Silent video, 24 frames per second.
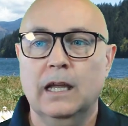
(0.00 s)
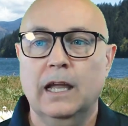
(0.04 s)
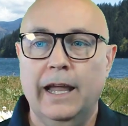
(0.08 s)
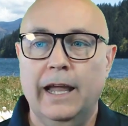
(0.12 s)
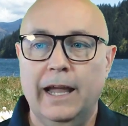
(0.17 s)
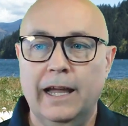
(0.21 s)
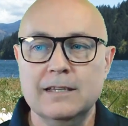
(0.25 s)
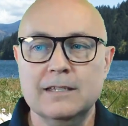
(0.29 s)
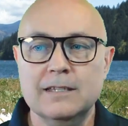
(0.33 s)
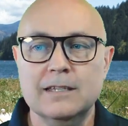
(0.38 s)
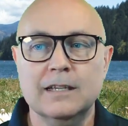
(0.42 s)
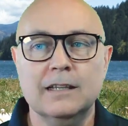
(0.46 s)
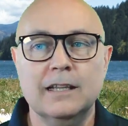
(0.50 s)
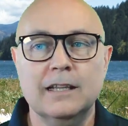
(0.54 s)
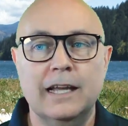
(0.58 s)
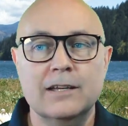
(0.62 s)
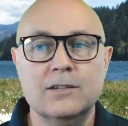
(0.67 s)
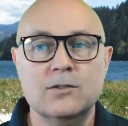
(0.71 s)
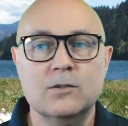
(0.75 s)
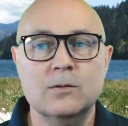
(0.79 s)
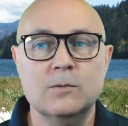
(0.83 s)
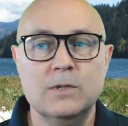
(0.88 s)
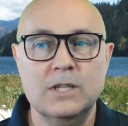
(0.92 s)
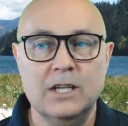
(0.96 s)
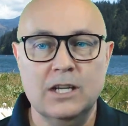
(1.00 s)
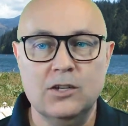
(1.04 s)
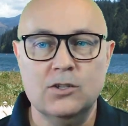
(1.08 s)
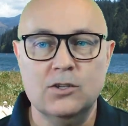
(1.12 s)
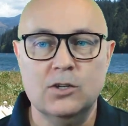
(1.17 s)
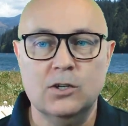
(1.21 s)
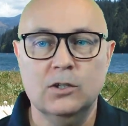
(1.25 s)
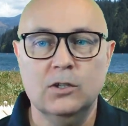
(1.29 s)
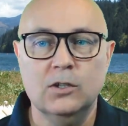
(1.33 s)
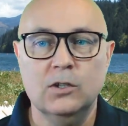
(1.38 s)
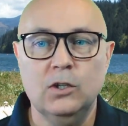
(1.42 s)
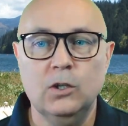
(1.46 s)
As the classroom
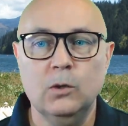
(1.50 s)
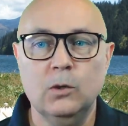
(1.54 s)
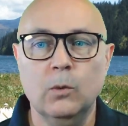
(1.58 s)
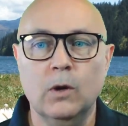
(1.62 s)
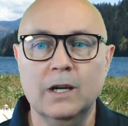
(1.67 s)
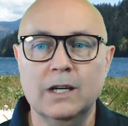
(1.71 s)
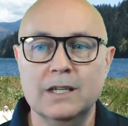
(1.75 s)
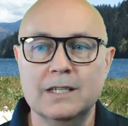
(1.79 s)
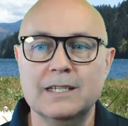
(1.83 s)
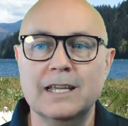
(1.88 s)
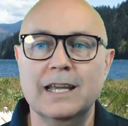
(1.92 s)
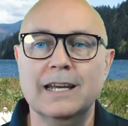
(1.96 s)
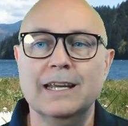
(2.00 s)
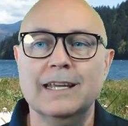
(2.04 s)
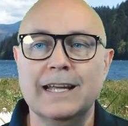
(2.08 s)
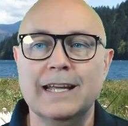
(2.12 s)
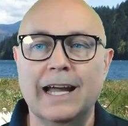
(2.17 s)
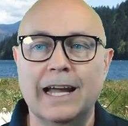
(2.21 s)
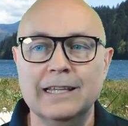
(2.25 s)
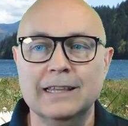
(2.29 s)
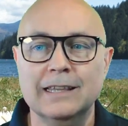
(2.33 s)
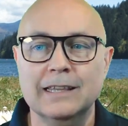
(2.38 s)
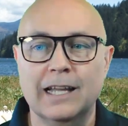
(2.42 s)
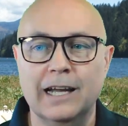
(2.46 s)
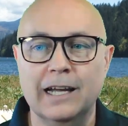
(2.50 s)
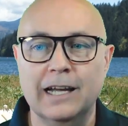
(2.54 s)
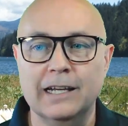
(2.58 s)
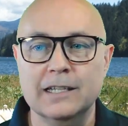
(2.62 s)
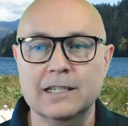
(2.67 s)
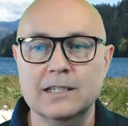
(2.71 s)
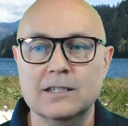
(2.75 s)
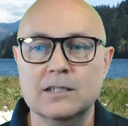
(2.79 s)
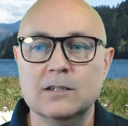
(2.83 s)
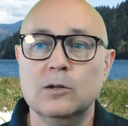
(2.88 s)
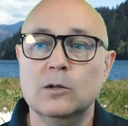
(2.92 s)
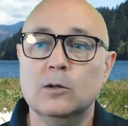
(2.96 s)
teacher, you want to set
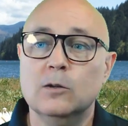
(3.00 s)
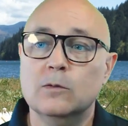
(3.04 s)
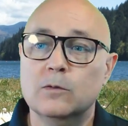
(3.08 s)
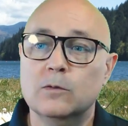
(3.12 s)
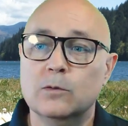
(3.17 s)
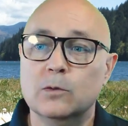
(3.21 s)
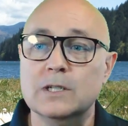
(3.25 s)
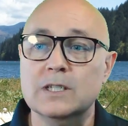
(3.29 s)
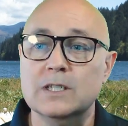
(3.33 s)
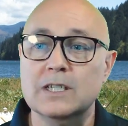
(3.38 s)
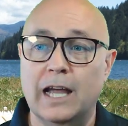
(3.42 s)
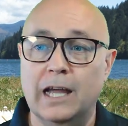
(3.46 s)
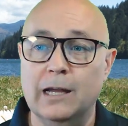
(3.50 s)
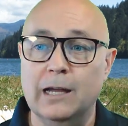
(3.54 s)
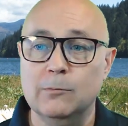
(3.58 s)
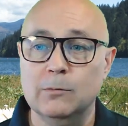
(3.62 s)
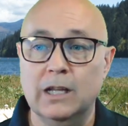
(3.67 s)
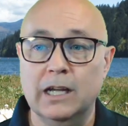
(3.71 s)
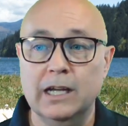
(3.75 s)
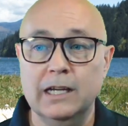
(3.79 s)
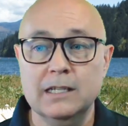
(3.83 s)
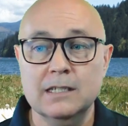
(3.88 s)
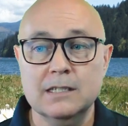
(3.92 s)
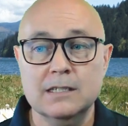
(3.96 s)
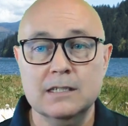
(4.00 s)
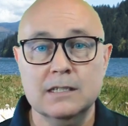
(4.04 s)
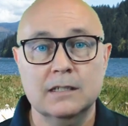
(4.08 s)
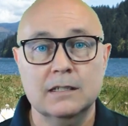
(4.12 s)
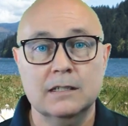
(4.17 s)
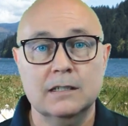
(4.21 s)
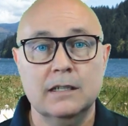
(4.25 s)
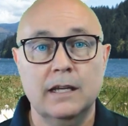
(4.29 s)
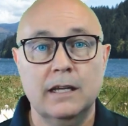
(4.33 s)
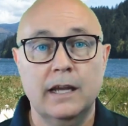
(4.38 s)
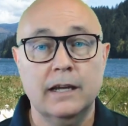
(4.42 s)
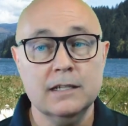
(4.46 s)
guidelines for timelines,
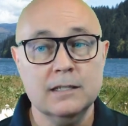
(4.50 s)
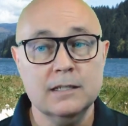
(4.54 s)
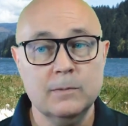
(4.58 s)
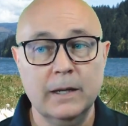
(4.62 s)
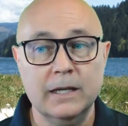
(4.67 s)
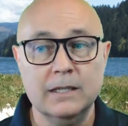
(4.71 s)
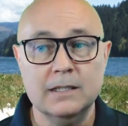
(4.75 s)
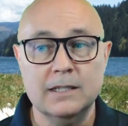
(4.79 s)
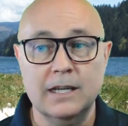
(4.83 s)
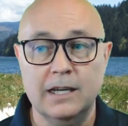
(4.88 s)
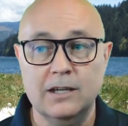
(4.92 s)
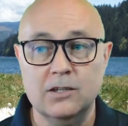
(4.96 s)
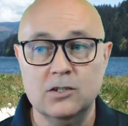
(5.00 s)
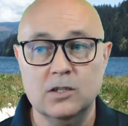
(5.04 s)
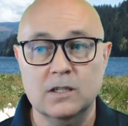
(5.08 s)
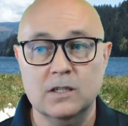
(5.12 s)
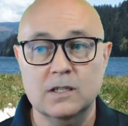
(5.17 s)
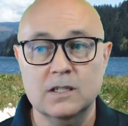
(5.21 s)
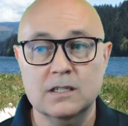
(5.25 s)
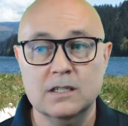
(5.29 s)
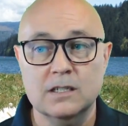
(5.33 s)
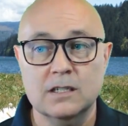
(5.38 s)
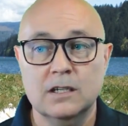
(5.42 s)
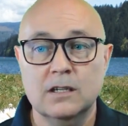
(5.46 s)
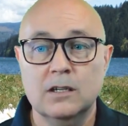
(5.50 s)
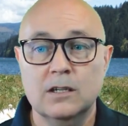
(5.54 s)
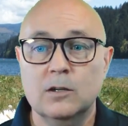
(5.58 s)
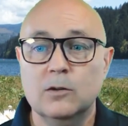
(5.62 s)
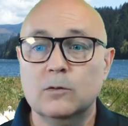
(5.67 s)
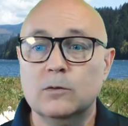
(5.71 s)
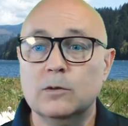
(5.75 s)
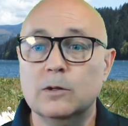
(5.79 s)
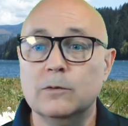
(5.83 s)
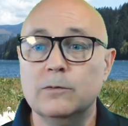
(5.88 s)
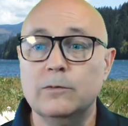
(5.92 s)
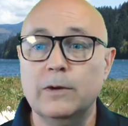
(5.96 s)
expectations
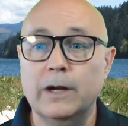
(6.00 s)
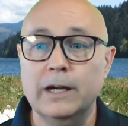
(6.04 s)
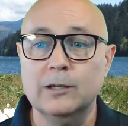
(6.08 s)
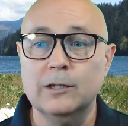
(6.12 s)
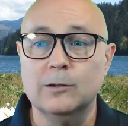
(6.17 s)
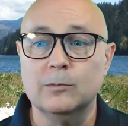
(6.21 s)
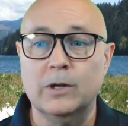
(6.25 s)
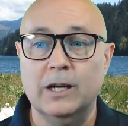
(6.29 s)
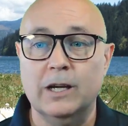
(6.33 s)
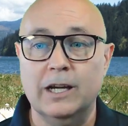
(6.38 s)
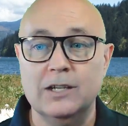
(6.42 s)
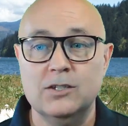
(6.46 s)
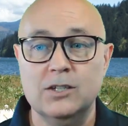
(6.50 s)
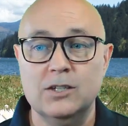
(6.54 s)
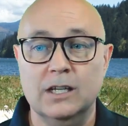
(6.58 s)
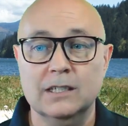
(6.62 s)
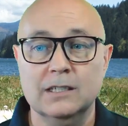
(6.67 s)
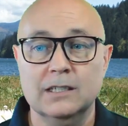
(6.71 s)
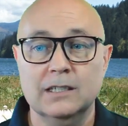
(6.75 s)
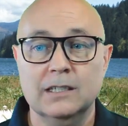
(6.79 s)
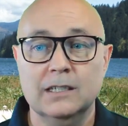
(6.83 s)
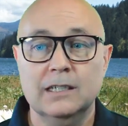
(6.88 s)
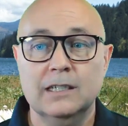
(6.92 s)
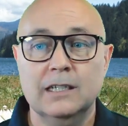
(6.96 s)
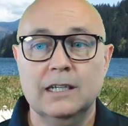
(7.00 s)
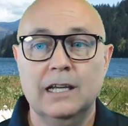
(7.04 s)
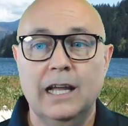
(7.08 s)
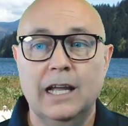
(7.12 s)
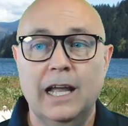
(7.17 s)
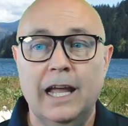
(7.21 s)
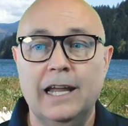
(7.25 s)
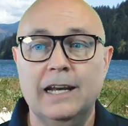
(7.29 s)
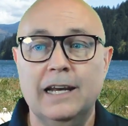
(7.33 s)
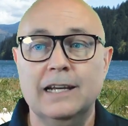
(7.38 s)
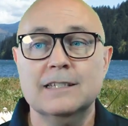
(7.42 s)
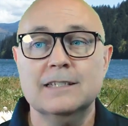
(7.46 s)
for a final project,
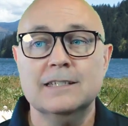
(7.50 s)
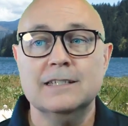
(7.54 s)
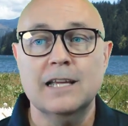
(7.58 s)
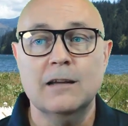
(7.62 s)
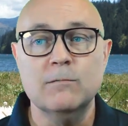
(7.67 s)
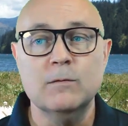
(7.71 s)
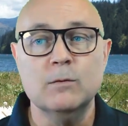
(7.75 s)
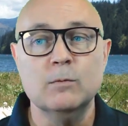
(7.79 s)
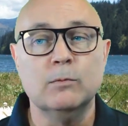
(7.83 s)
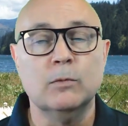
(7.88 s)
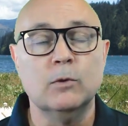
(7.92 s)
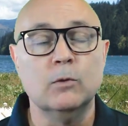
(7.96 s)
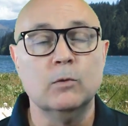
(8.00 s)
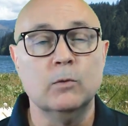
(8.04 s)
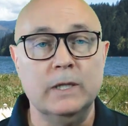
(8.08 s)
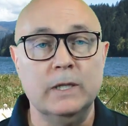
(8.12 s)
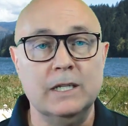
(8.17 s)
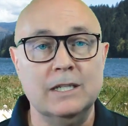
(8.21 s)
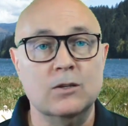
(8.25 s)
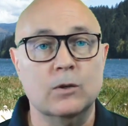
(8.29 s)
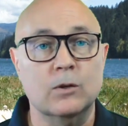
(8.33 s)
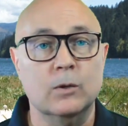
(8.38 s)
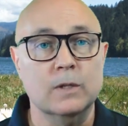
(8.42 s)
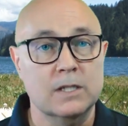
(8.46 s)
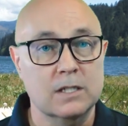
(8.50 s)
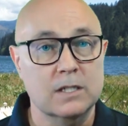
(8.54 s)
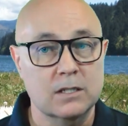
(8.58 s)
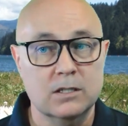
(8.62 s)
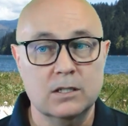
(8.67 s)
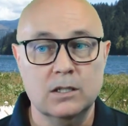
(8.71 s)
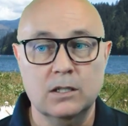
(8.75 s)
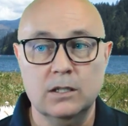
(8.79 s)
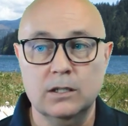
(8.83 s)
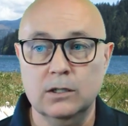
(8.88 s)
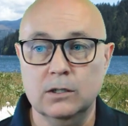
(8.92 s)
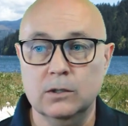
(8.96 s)
and acceptable resources
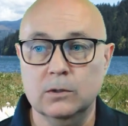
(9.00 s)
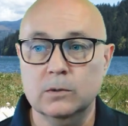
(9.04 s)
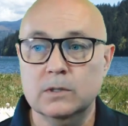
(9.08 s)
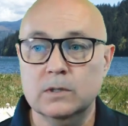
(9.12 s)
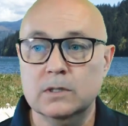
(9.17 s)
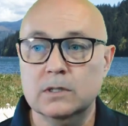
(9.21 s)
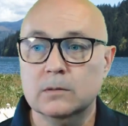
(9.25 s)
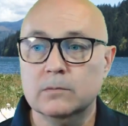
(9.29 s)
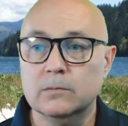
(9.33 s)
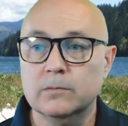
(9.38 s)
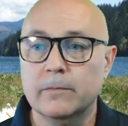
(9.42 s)
to use.